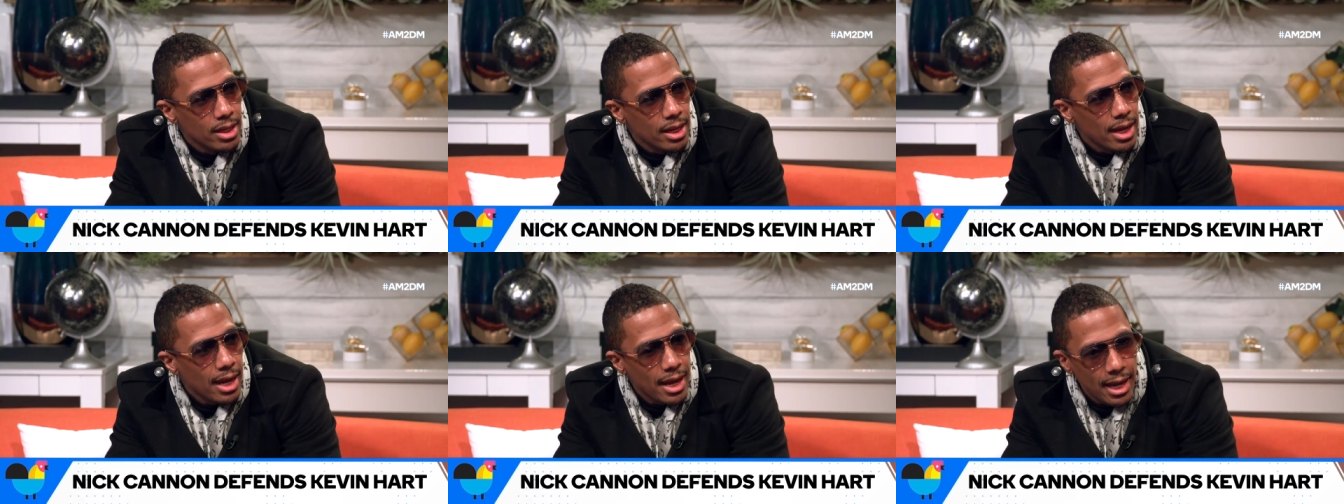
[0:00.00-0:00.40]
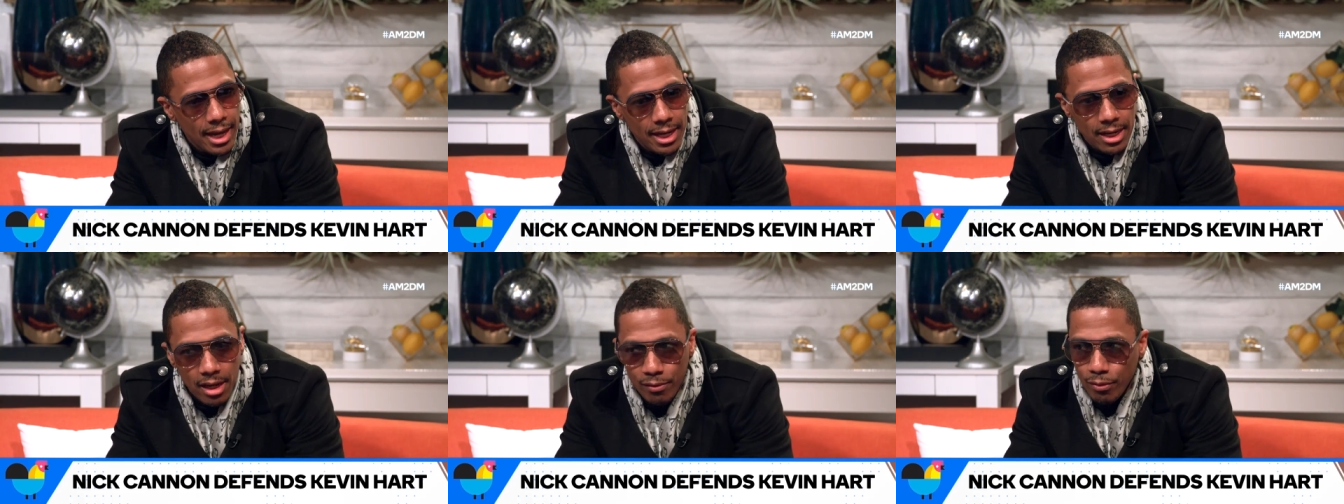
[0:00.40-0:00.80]
Mm-hmm.
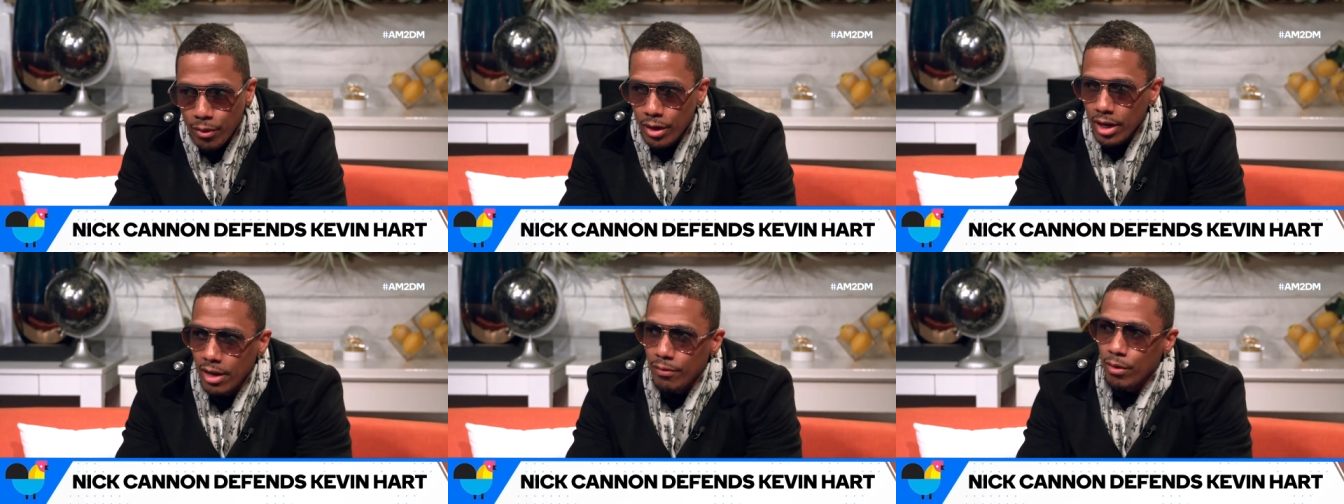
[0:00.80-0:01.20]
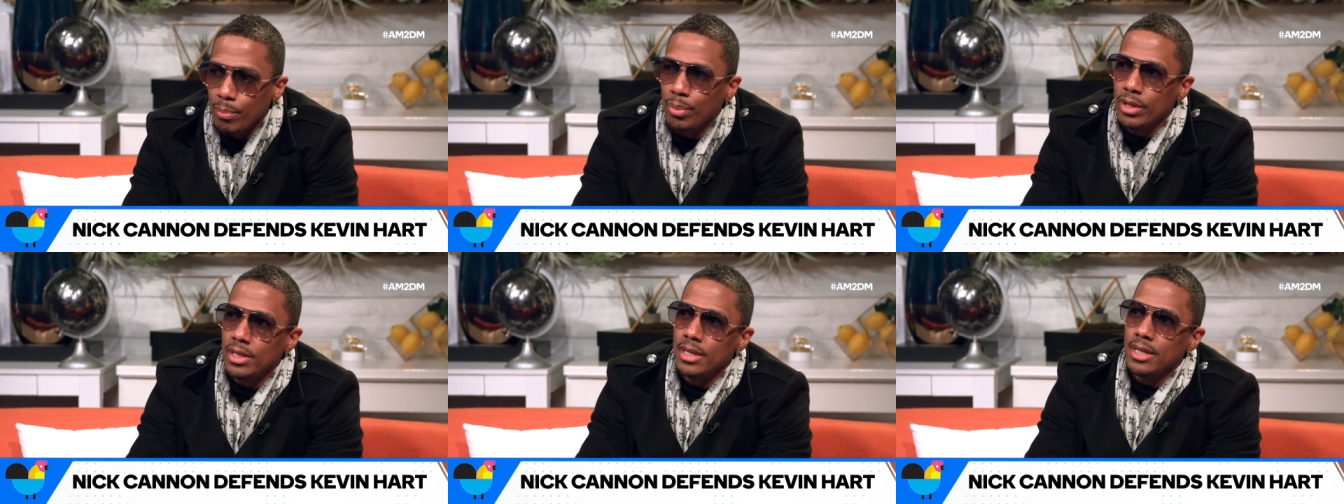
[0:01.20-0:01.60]
And if we're
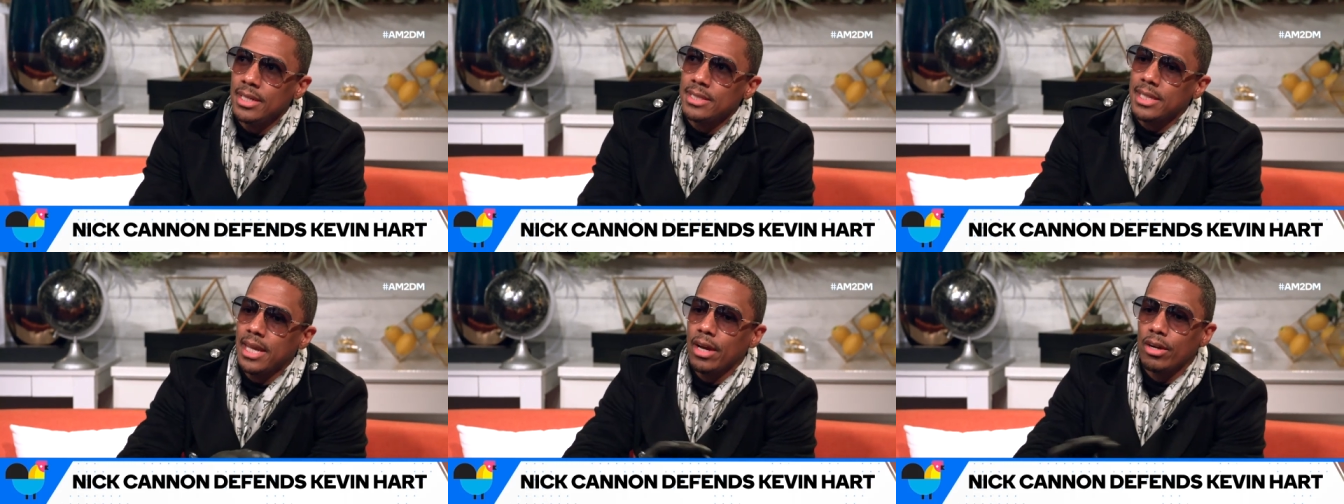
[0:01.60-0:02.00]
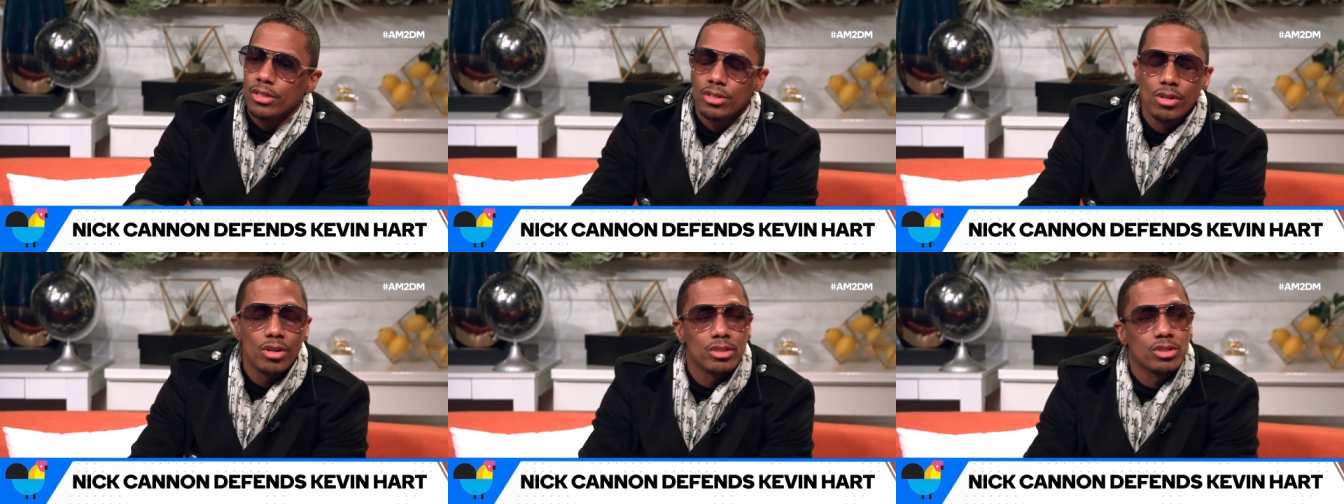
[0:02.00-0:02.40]
putting his
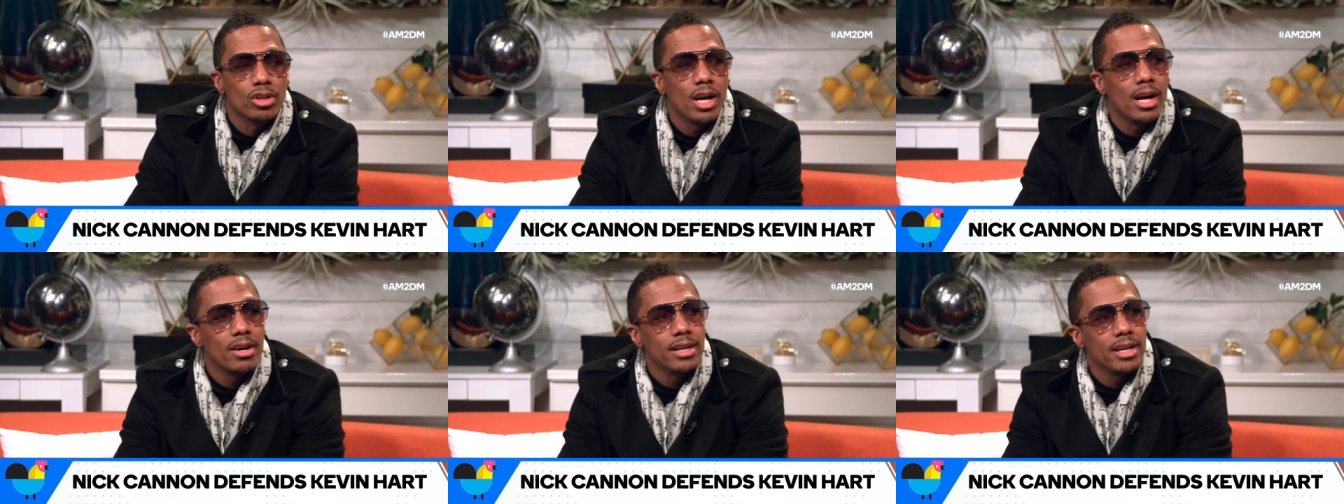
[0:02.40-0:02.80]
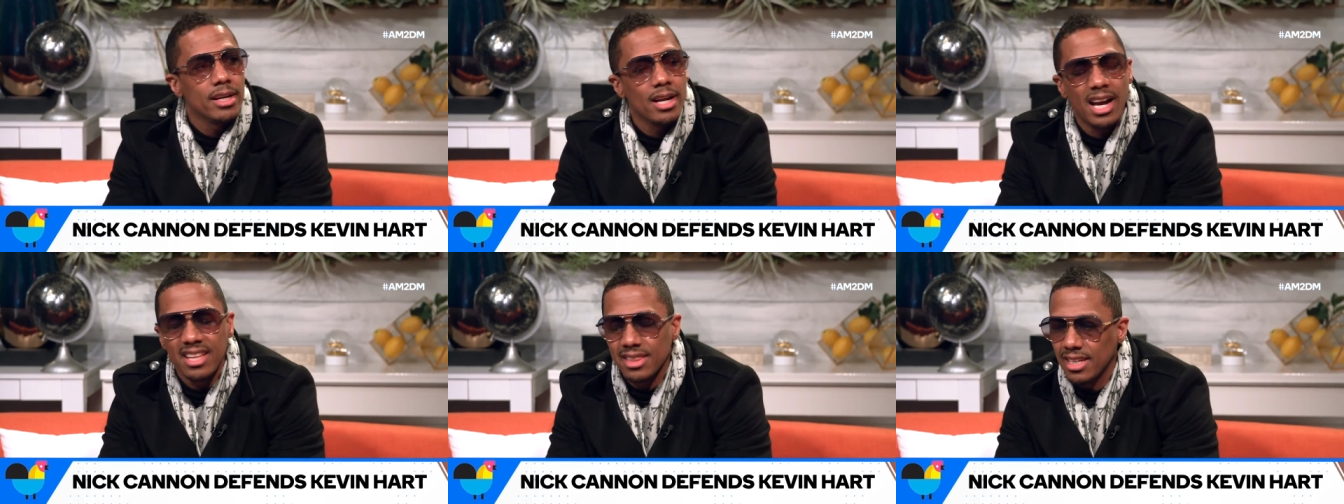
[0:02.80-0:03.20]
character on trial
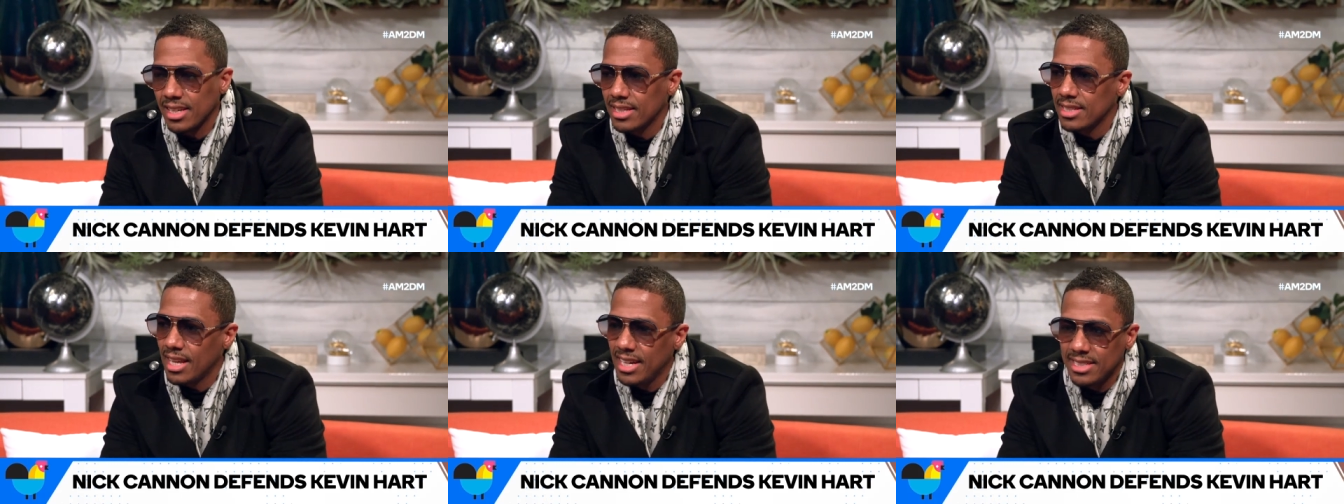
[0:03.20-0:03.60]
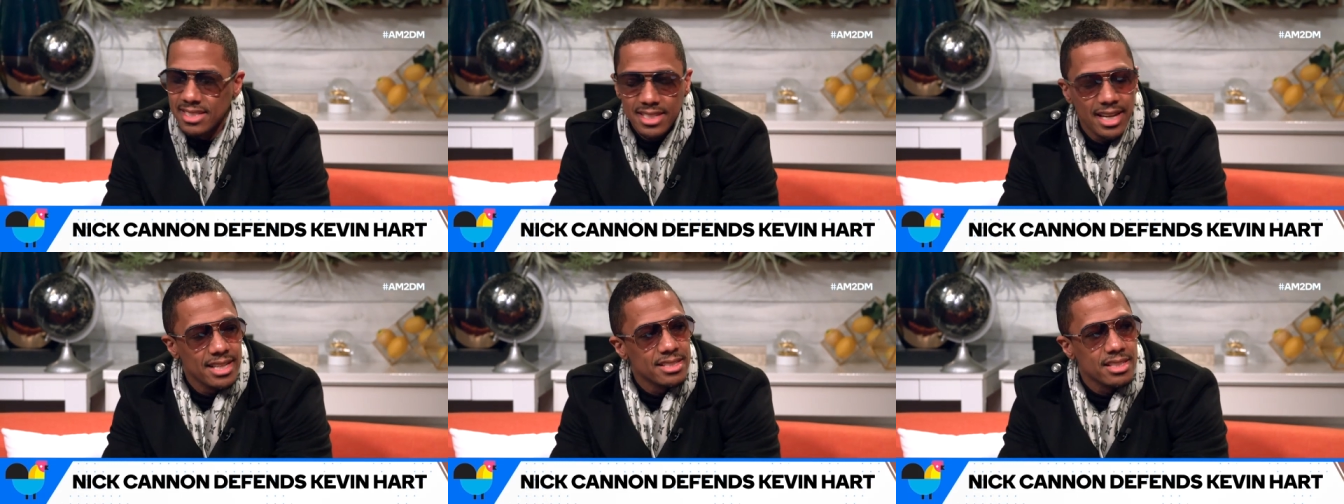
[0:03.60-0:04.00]
here, I think it
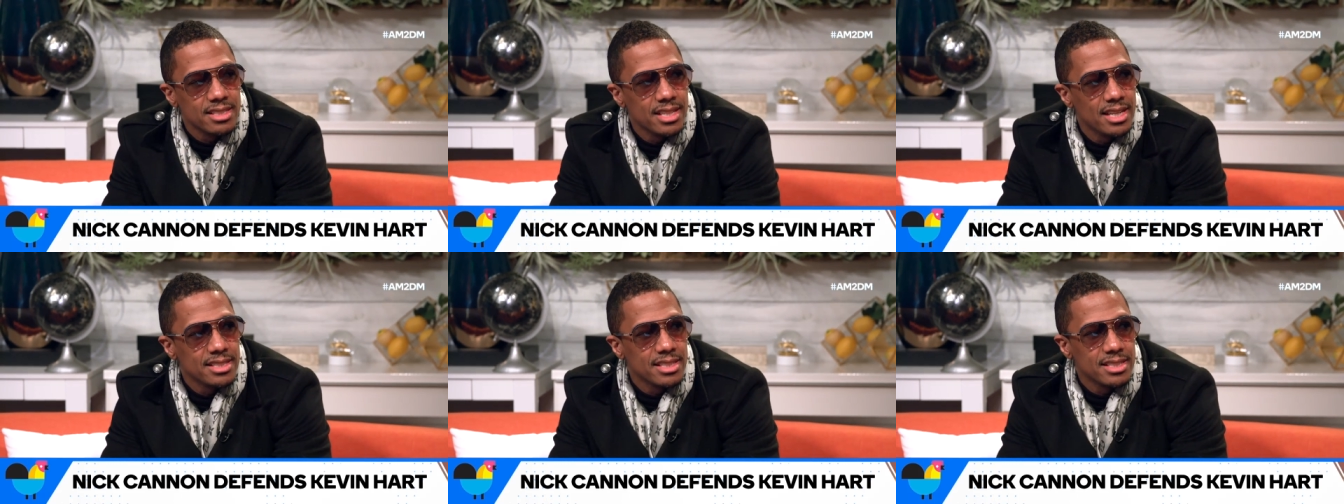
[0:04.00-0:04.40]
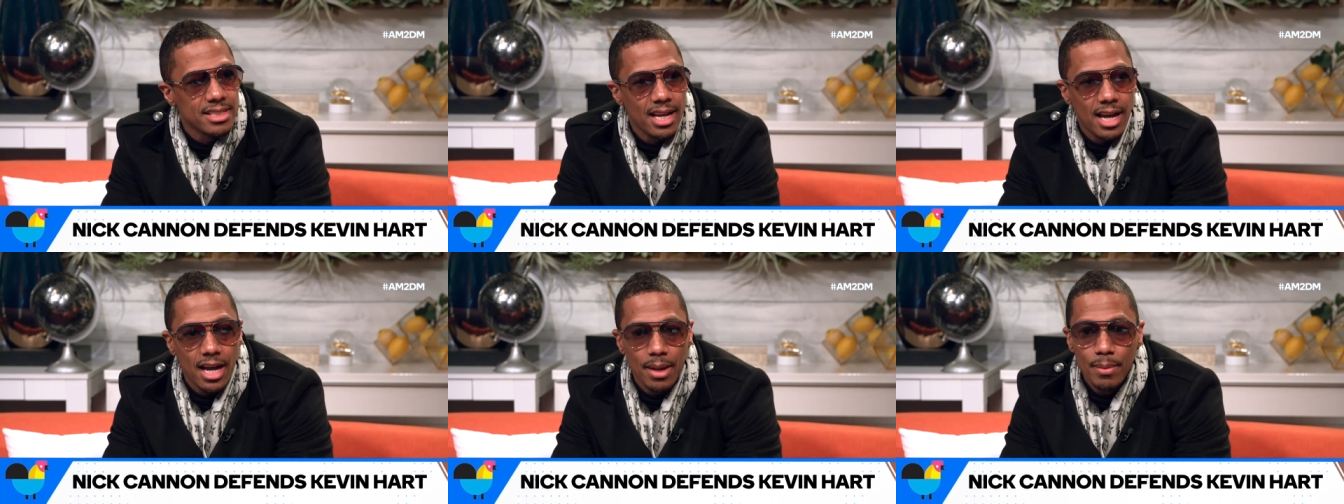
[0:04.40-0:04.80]
stands the test of
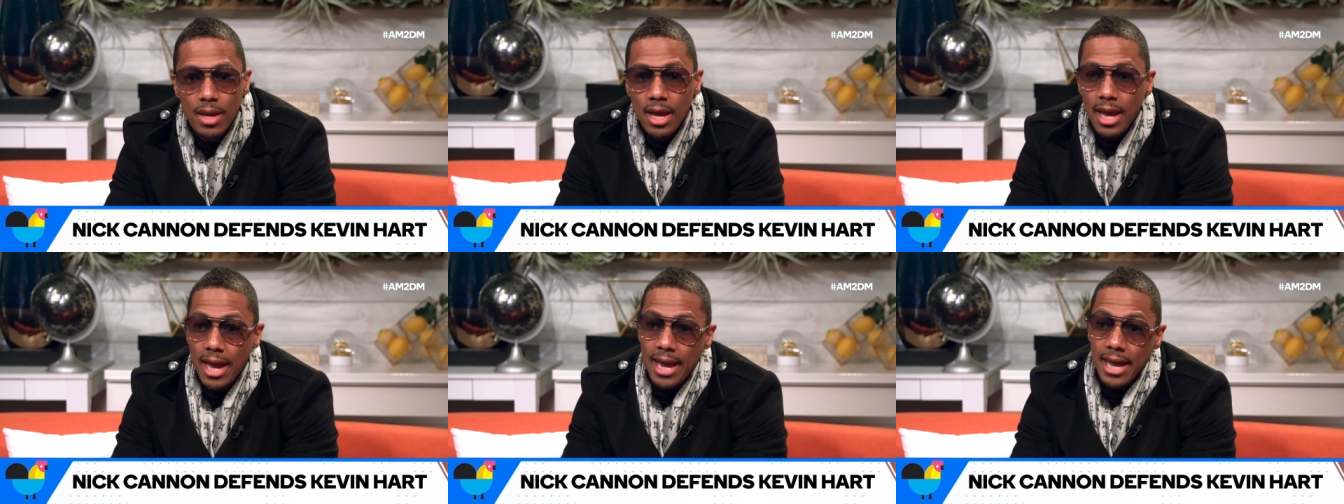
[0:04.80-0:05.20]
time.